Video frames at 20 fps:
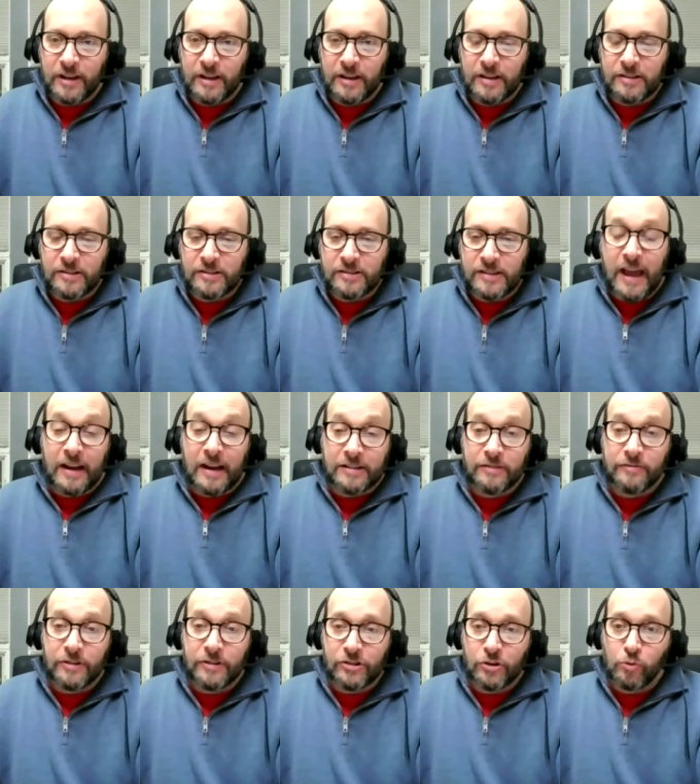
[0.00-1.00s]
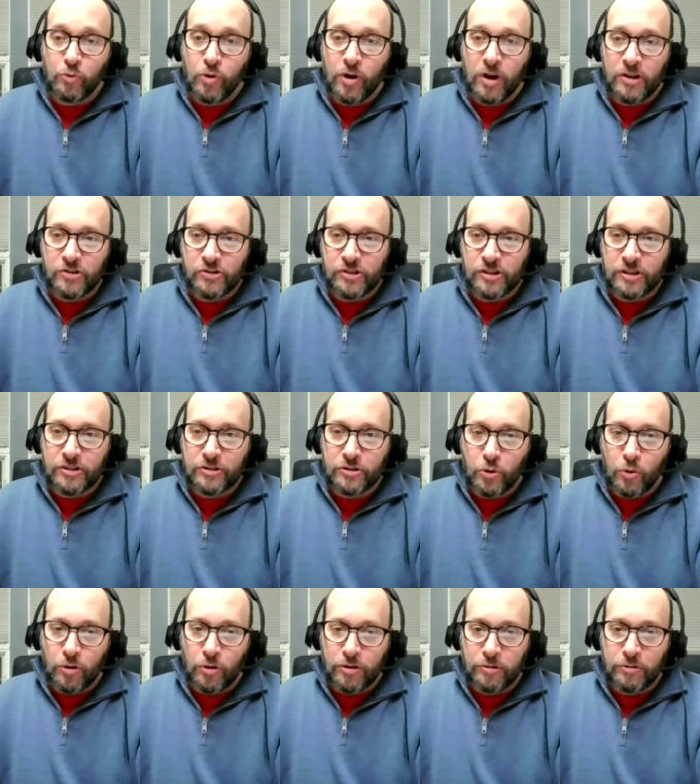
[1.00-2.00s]
as active as it was in
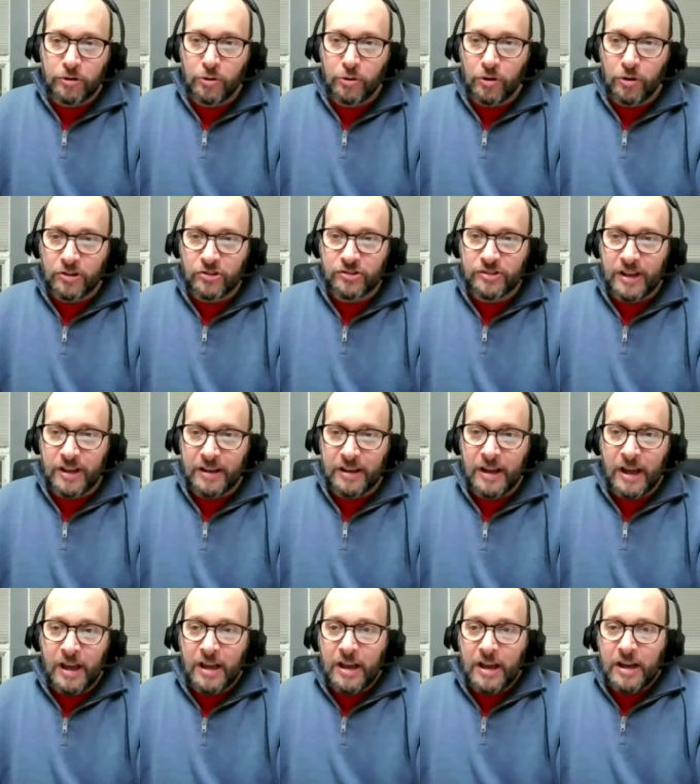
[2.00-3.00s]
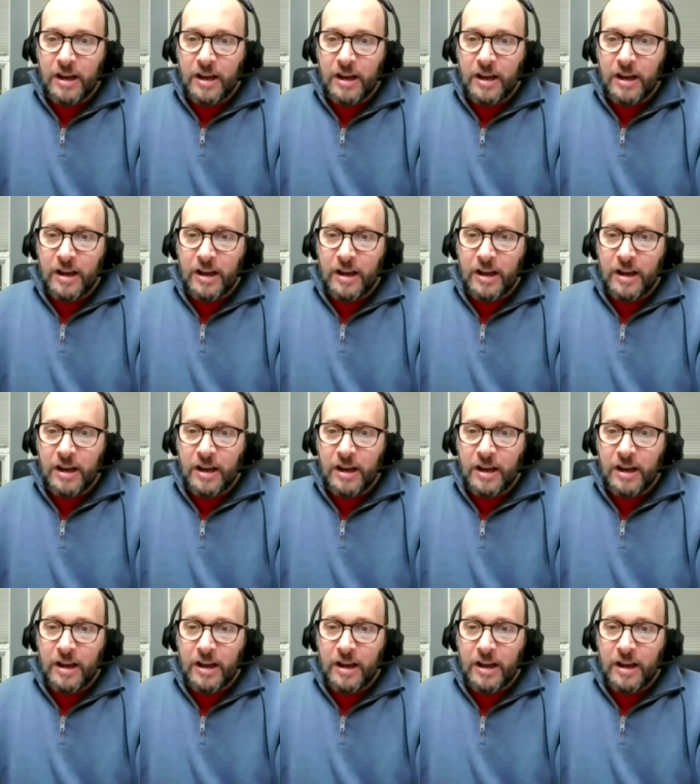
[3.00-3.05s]
northern New York State.